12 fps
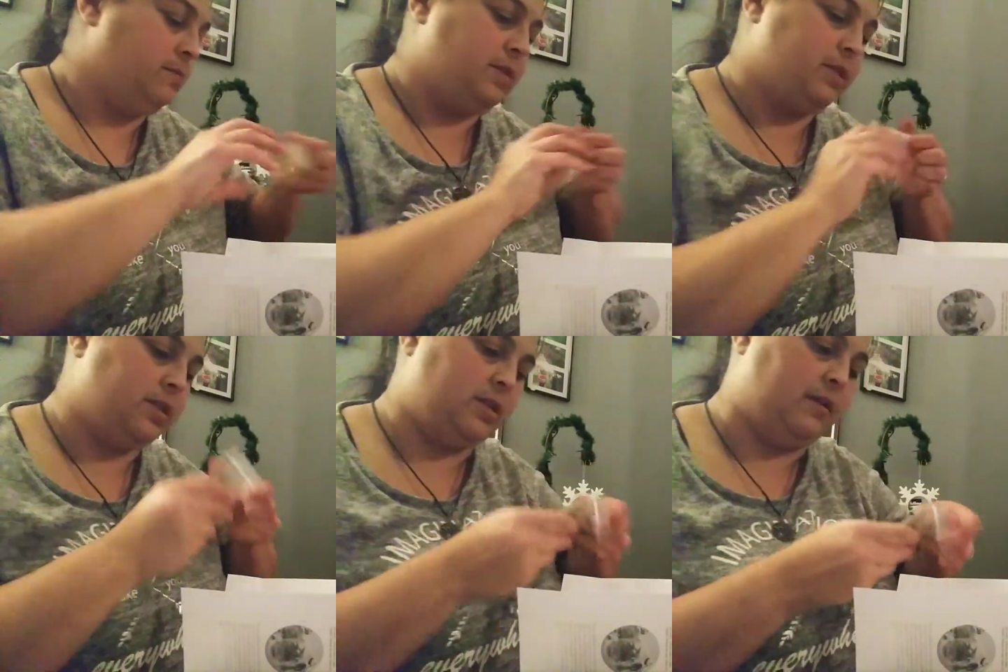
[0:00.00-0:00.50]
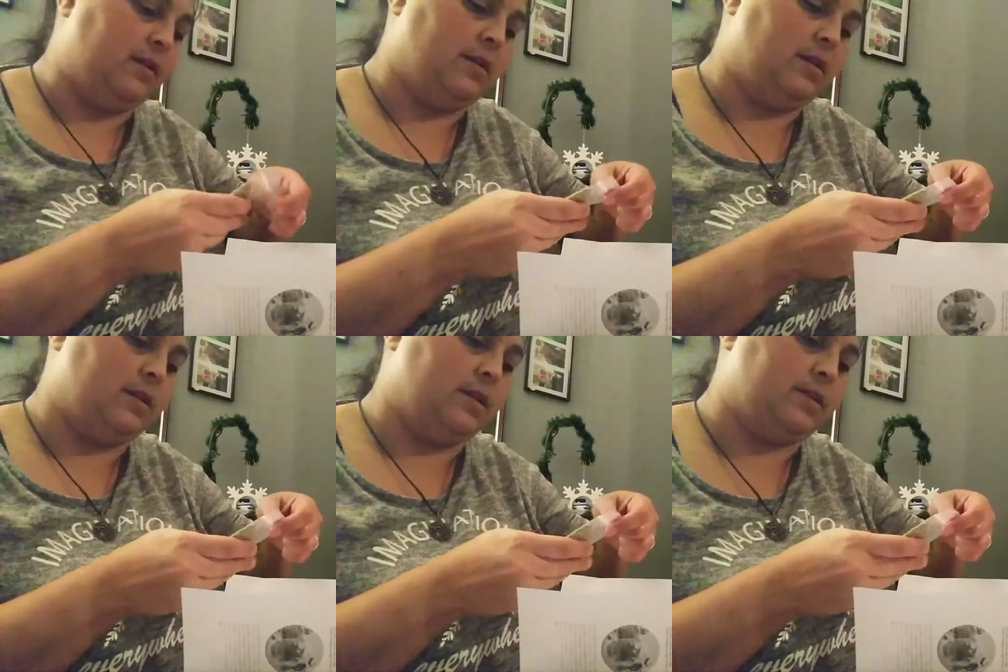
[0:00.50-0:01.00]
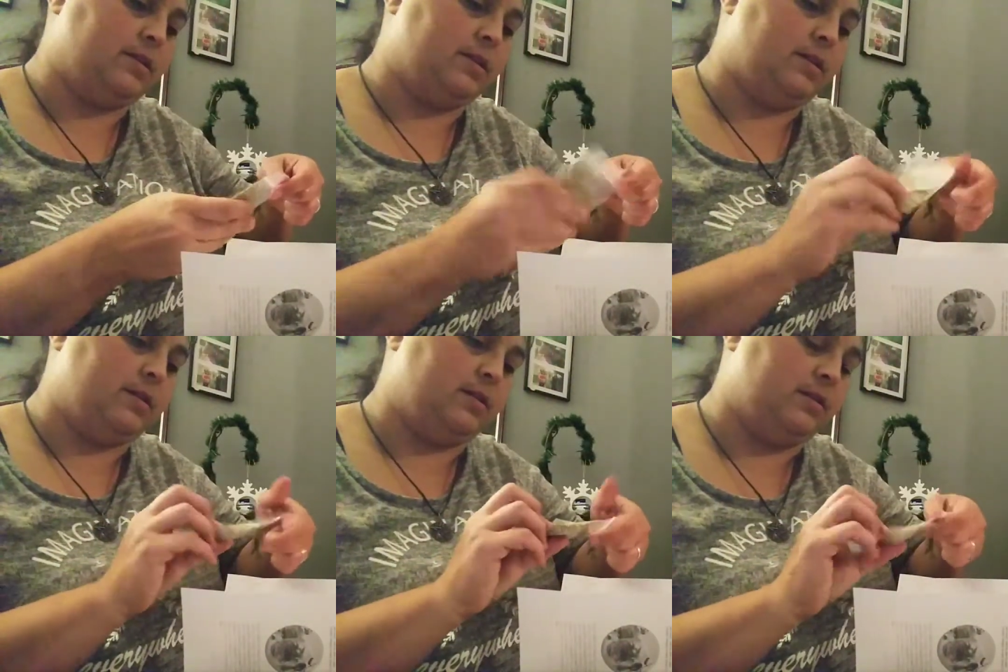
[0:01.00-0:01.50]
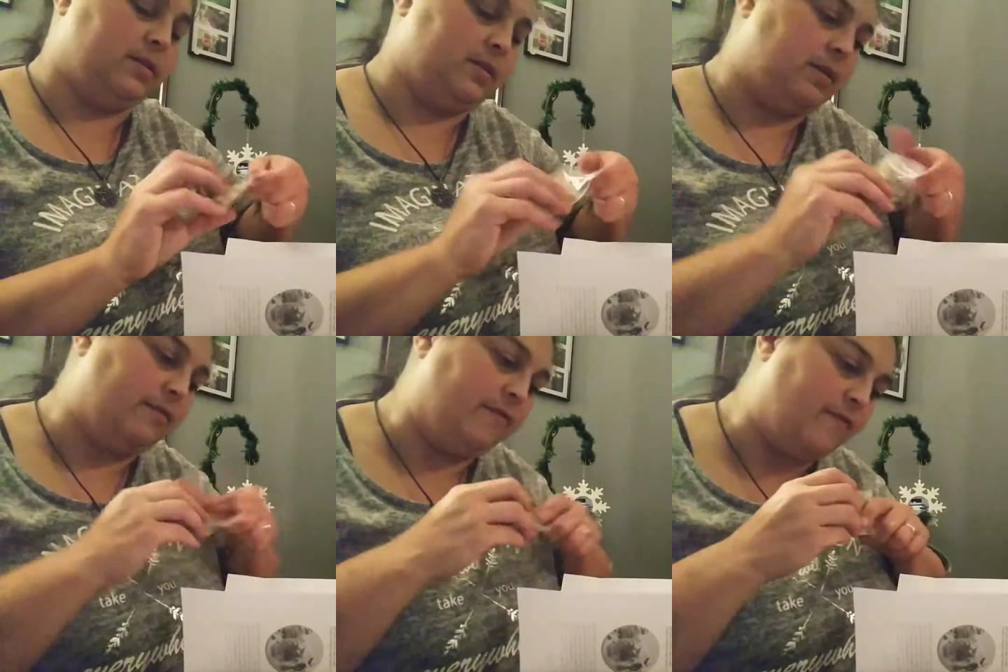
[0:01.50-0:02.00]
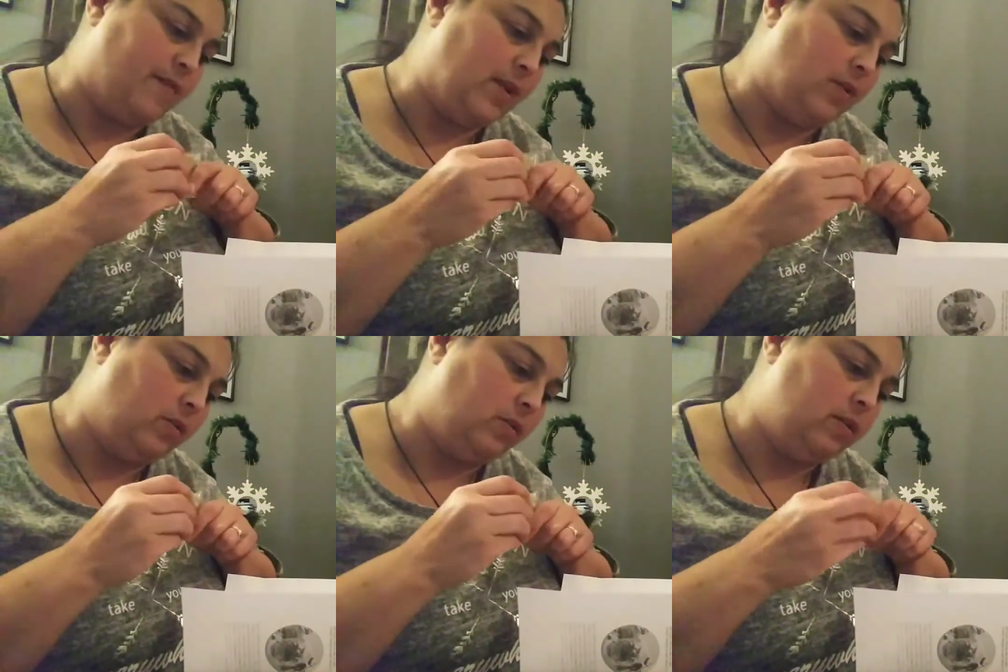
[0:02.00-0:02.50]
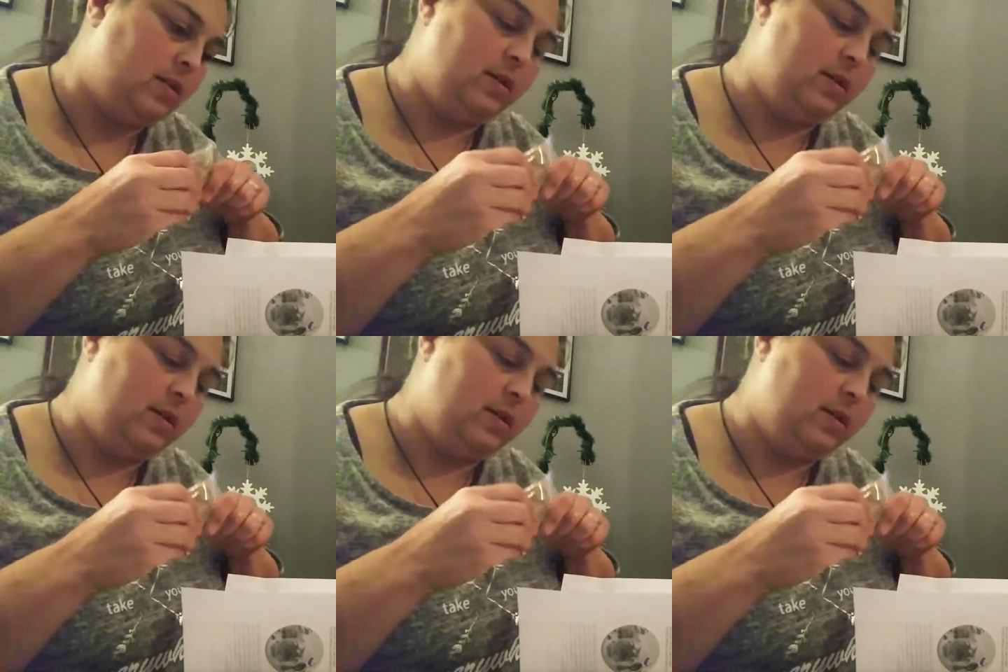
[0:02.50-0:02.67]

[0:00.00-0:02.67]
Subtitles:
Let's see. This is fennel.